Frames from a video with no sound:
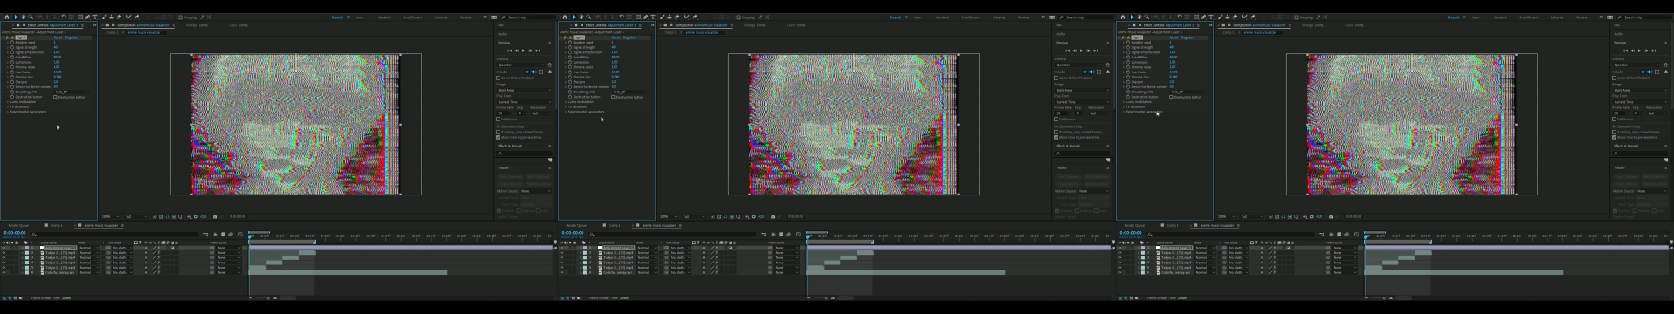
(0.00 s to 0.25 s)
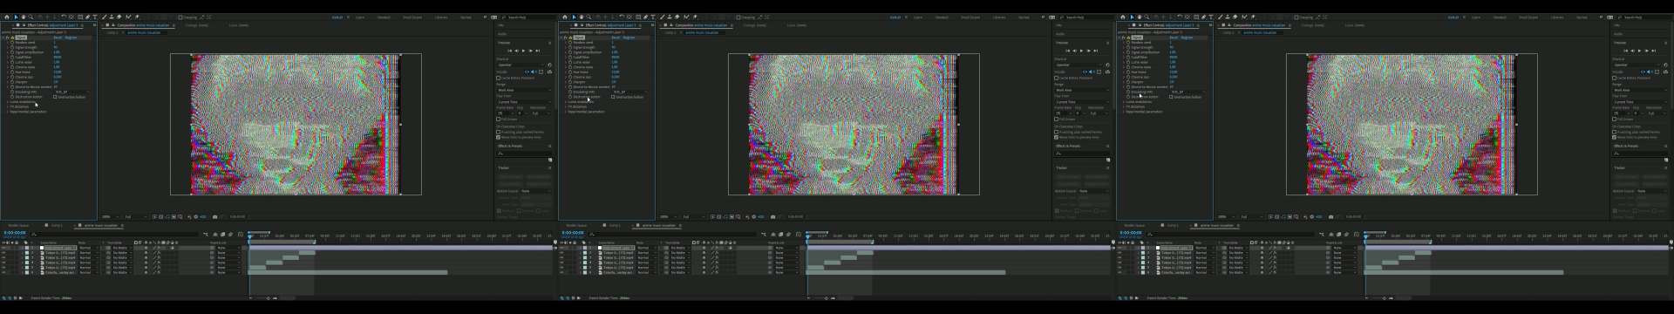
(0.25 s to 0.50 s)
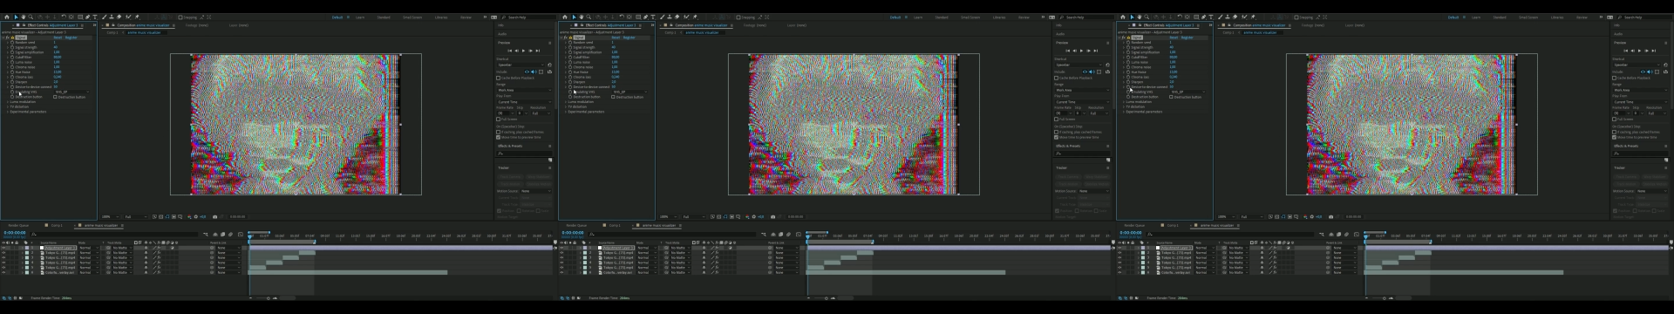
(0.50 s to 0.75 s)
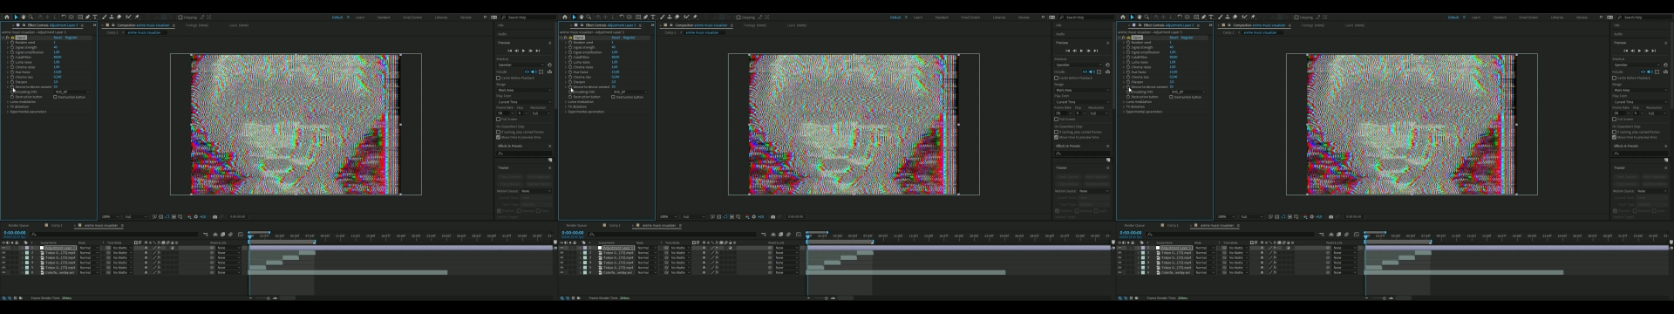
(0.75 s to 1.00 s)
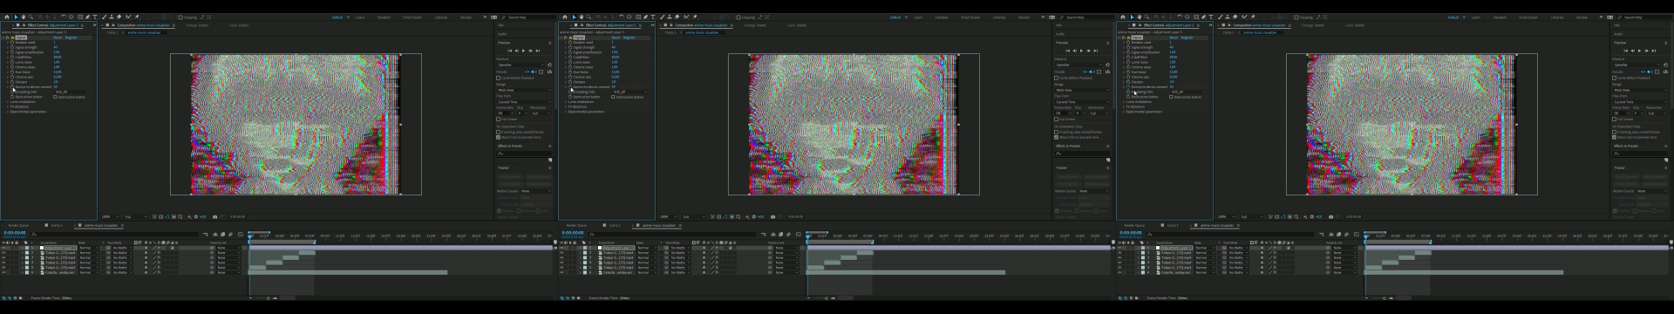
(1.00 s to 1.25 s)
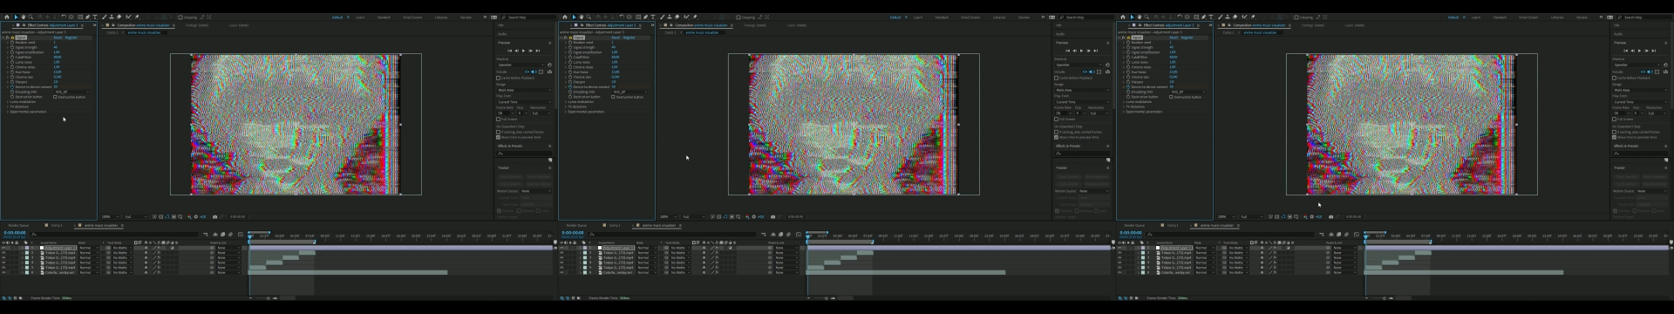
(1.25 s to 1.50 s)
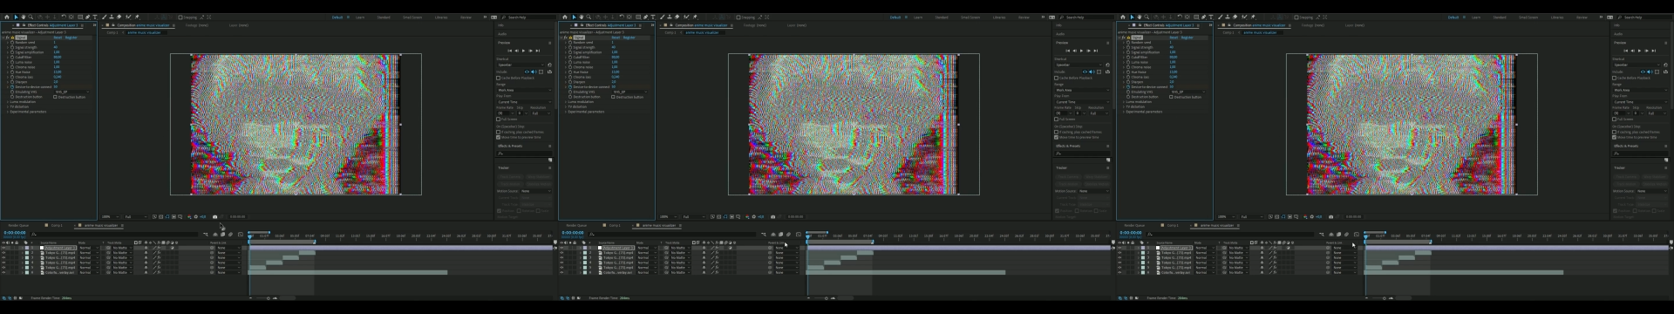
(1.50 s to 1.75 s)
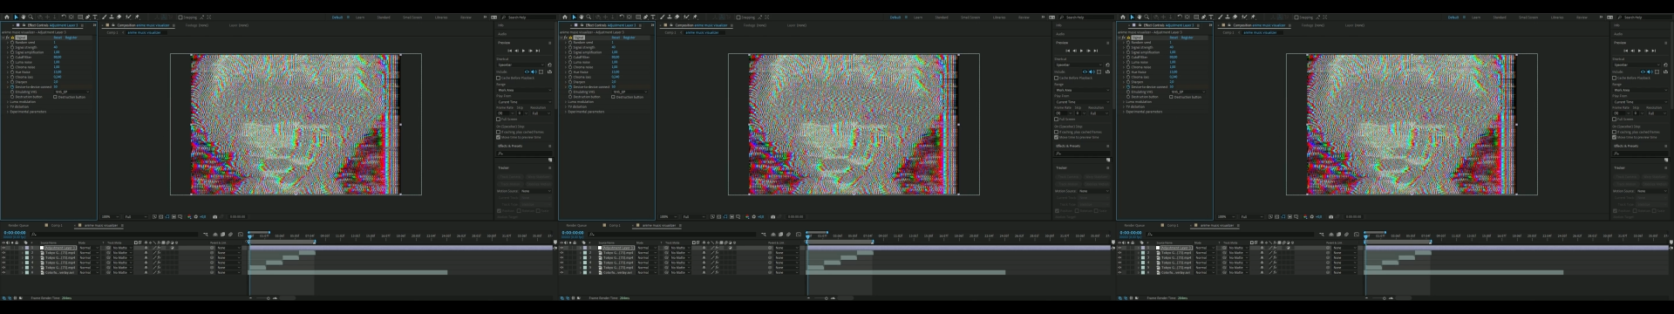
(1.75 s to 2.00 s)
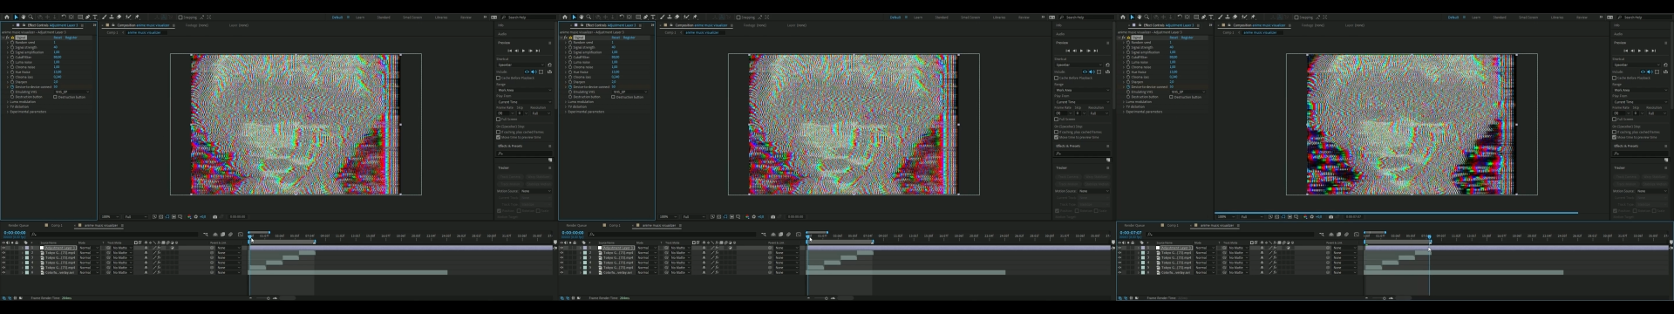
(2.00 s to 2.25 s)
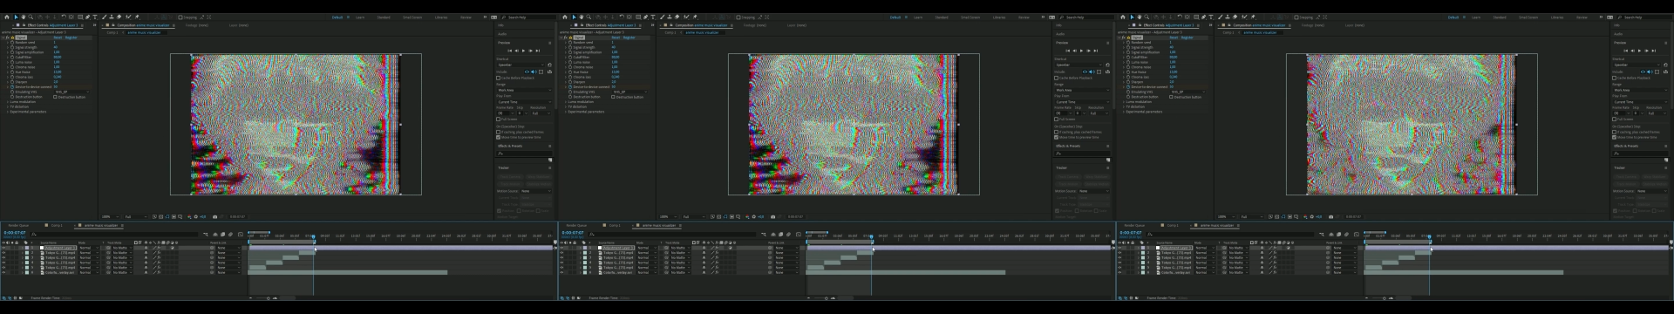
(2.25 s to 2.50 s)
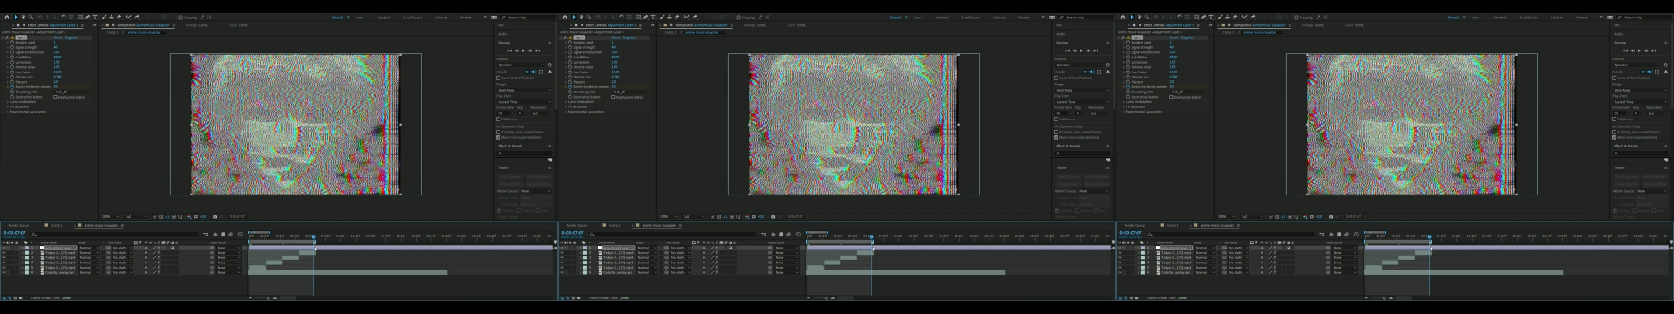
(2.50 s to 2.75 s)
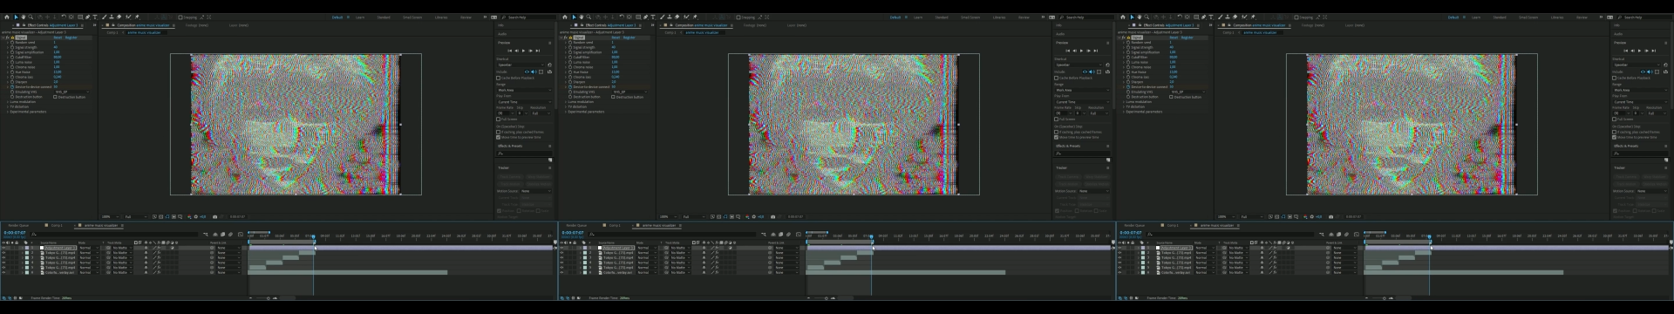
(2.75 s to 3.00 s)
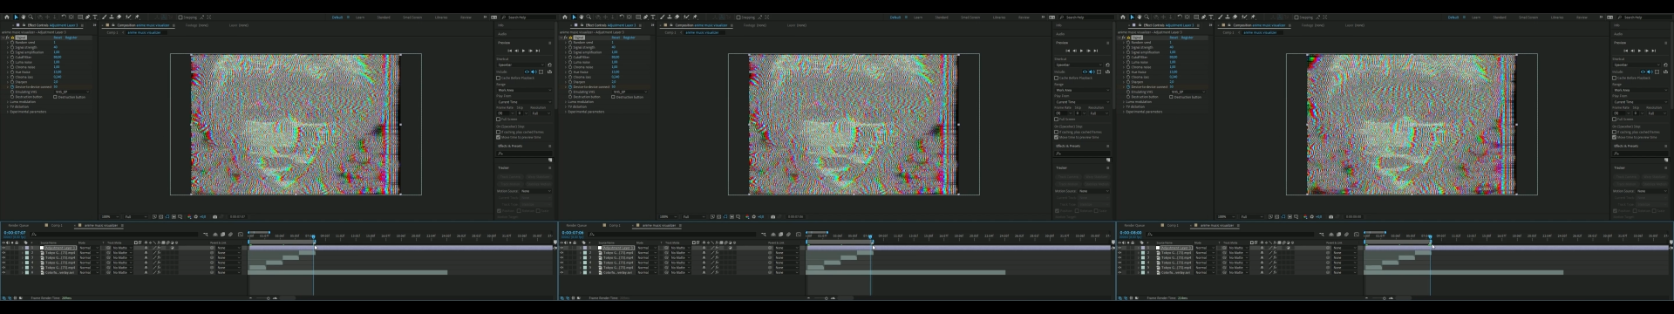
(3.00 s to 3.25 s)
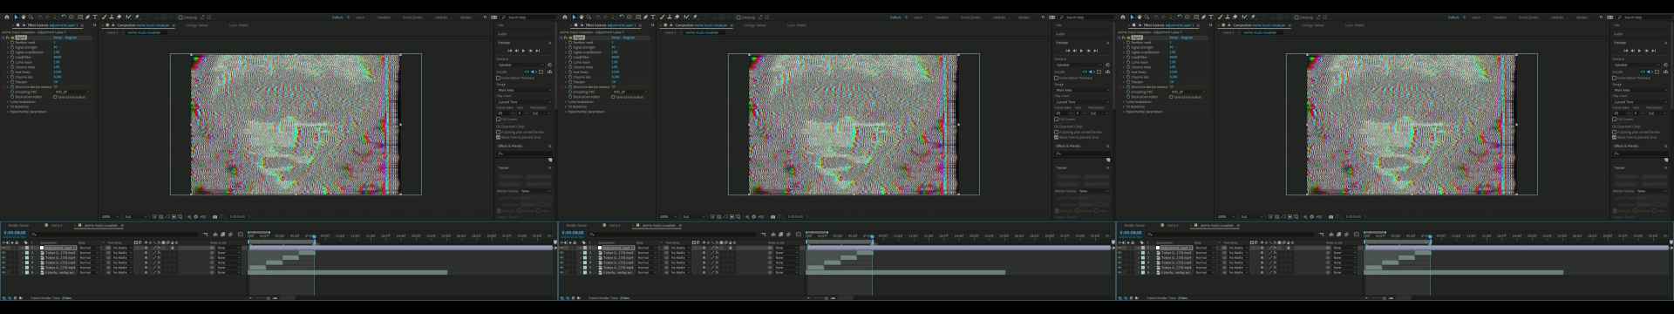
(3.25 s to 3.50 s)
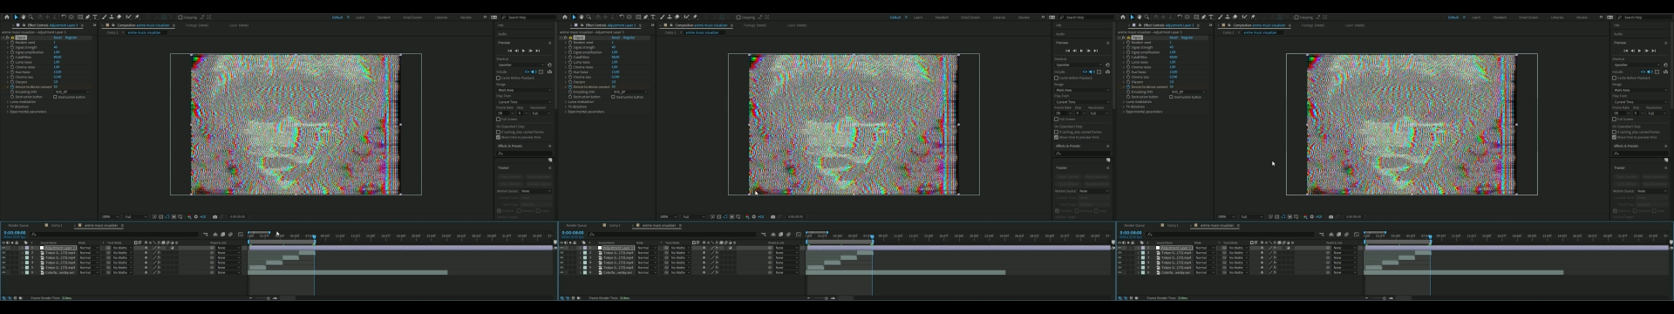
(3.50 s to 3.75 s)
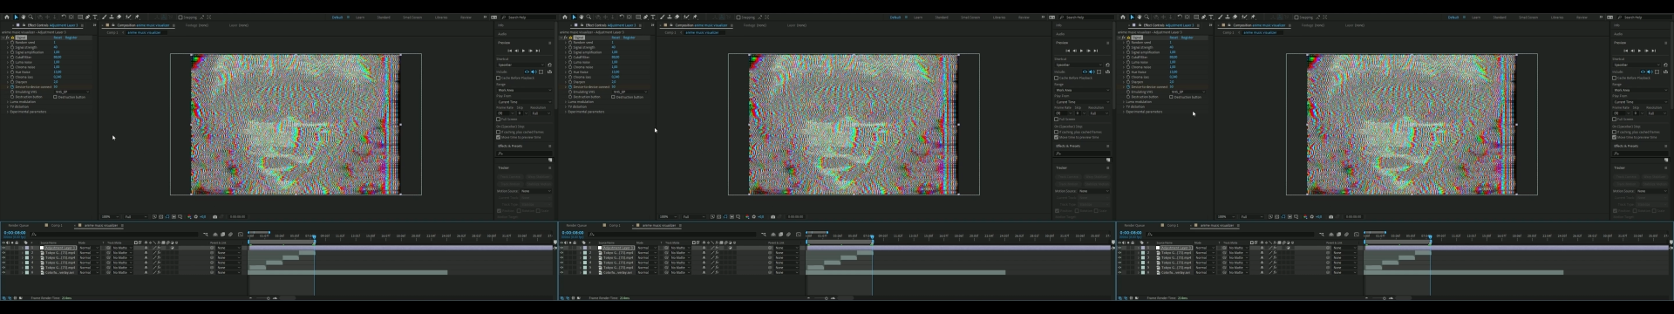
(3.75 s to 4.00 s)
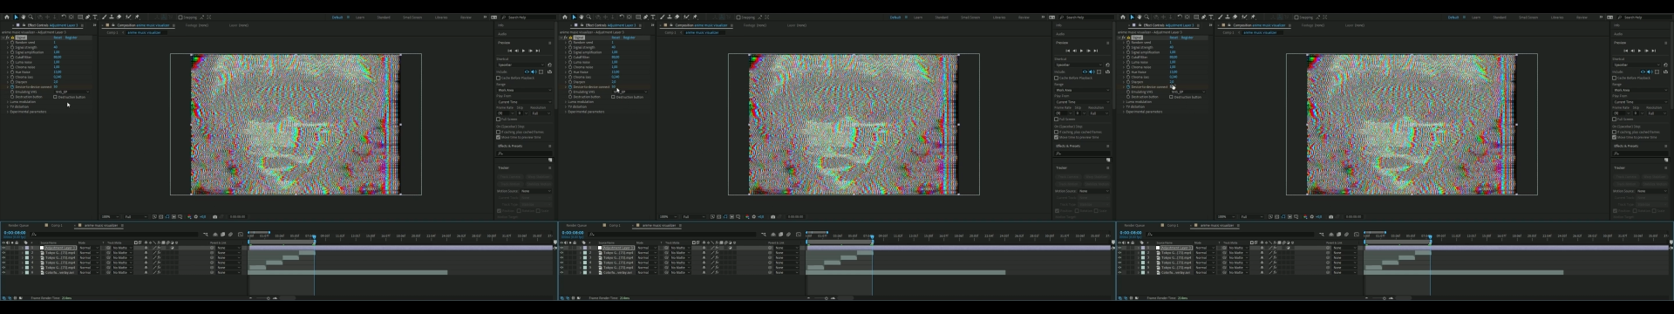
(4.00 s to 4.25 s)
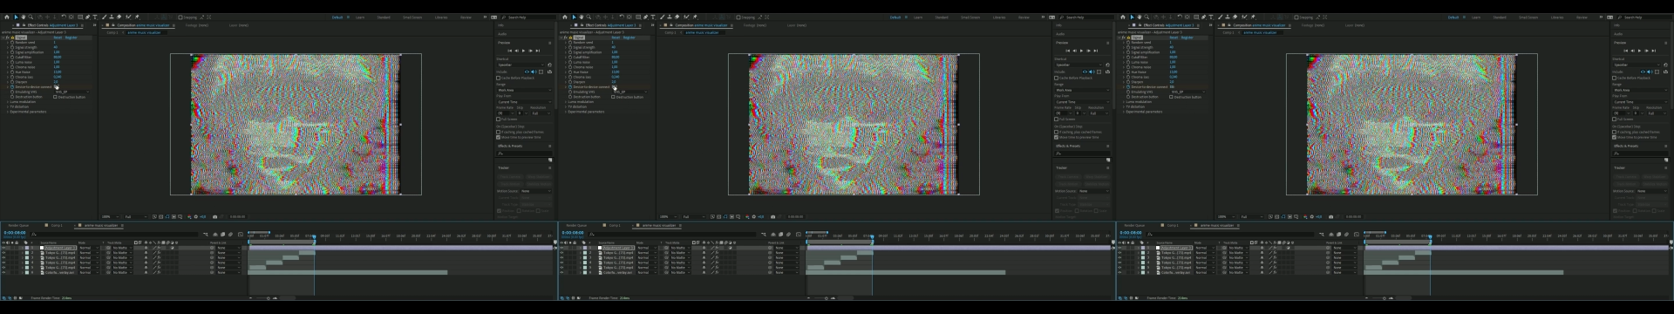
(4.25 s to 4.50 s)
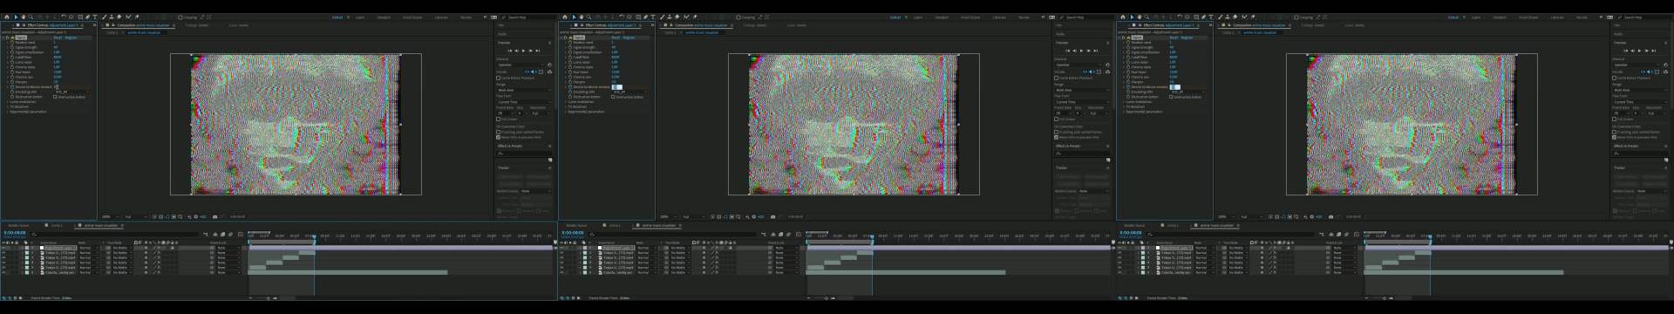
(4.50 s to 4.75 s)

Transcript: [unreadable: no face in view]